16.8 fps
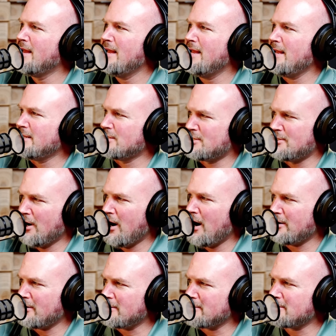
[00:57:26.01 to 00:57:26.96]
his
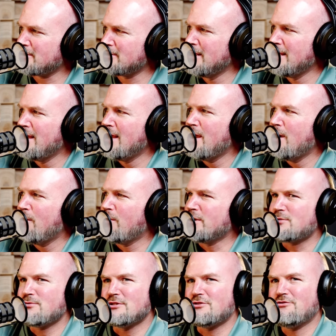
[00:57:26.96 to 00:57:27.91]
daughters,
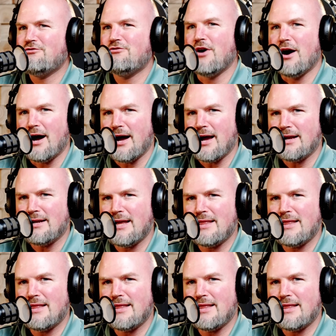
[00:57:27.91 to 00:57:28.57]
which was fine.